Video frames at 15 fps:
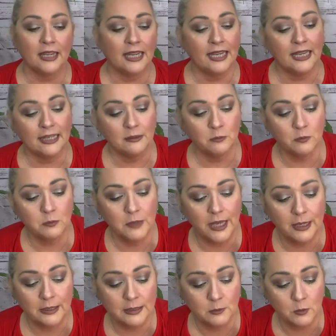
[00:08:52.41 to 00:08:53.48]
It
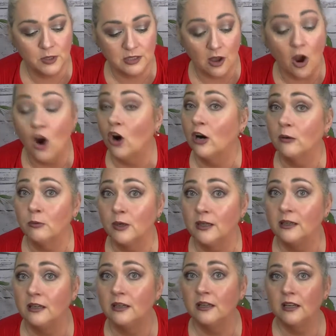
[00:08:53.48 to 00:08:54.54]
it was a hard
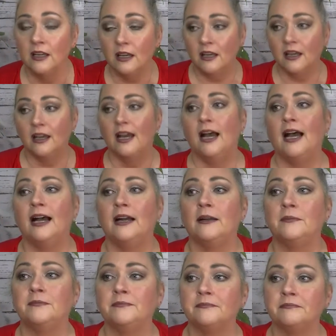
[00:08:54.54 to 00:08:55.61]
one.
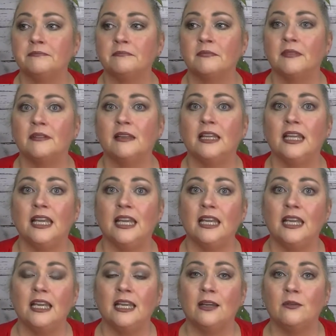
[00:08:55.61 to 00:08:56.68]
Um,
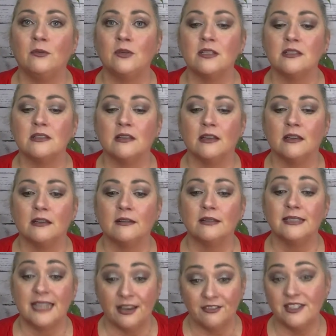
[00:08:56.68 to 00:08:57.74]
it was uh,
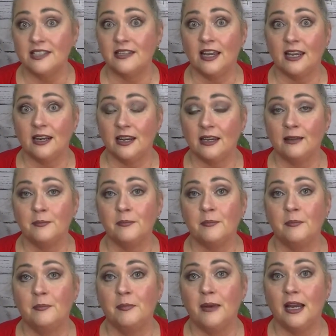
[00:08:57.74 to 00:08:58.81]
devastating,
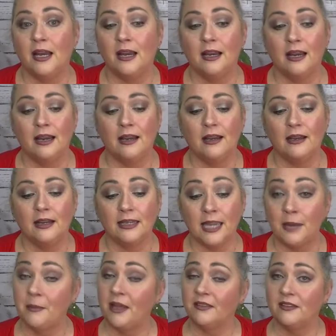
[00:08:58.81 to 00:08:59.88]
but uh, I
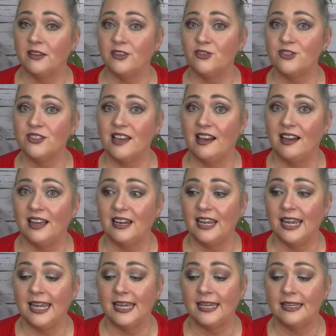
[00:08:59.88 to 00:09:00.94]
came out the other side,
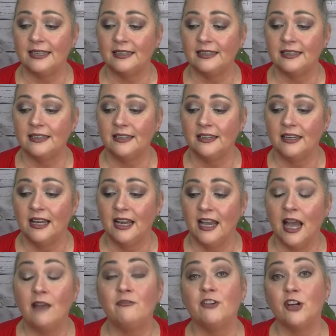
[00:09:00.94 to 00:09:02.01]
and
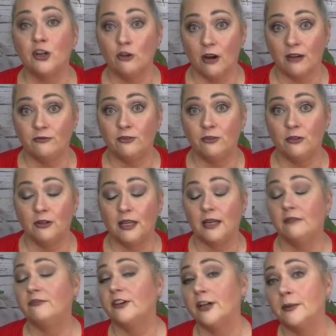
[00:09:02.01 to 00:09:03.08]
I'm very grateful, and
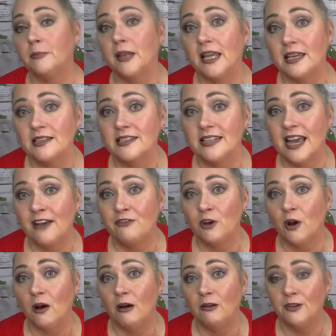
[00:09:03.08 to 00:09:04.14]
I'm very blessed to have
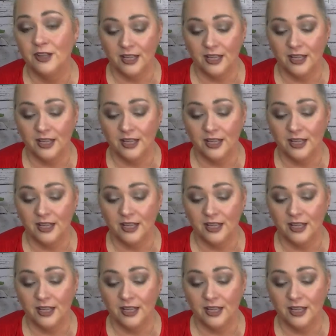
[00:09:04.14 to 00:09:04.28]
you all.